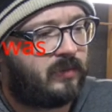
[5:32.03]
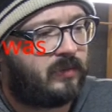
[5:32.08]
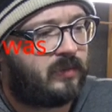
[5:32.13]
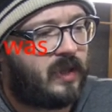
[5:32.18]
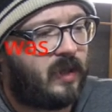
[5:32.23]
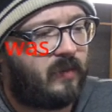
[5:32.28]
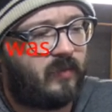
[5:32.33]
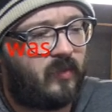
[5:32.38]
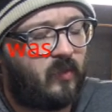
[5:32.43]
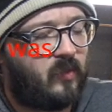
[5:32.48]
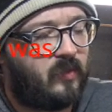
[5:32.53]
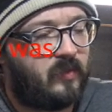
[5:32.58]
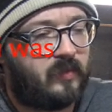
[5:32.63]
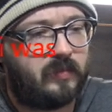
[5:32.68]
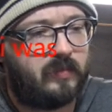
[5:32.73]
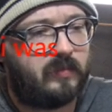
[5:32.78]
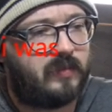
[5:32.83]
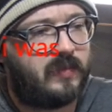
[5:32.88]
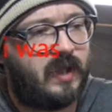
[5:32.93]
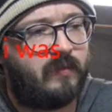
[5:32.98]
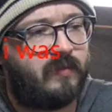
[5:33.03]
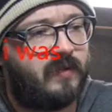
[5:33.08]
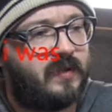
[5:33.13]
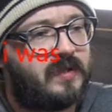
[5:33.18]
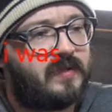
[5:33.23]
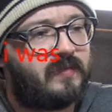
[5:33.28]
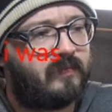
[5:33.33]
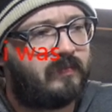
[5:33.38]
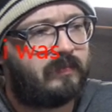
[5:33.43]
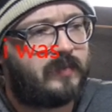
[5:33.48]

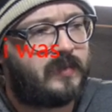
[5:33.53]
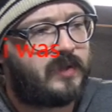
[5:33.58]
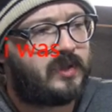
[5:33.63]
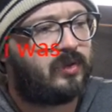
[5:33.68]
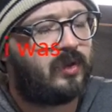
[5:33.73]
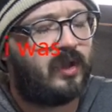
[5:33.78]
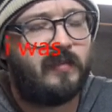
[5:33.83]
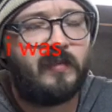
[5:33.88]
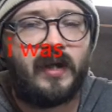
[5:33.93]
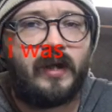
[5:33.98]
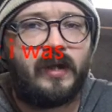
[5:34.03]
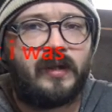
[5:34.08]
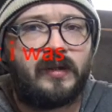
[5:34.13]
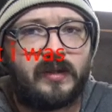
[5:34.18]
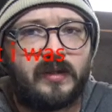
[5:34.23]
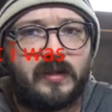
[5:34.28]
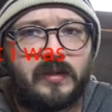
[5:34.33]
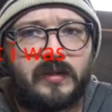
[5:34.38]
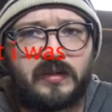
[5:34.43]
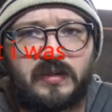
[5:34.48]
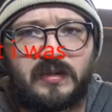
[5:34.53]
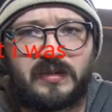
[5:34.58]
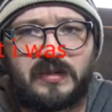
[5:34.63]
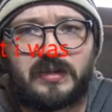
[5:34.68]
Devin's screaming at the